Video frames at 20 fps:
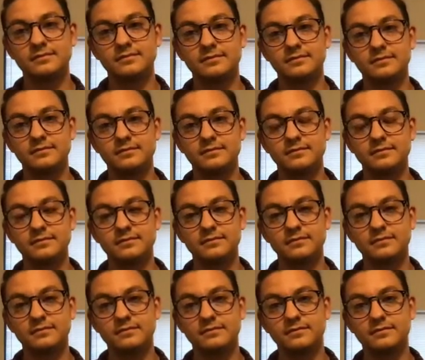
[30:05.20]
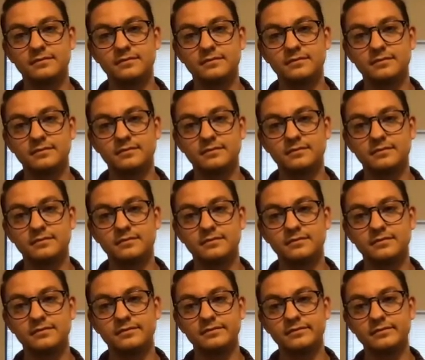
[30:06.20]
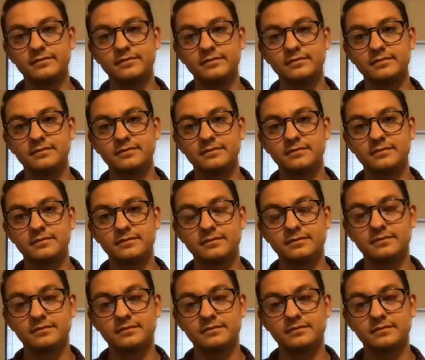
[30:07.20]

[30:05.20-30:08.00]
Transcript: (not speaking)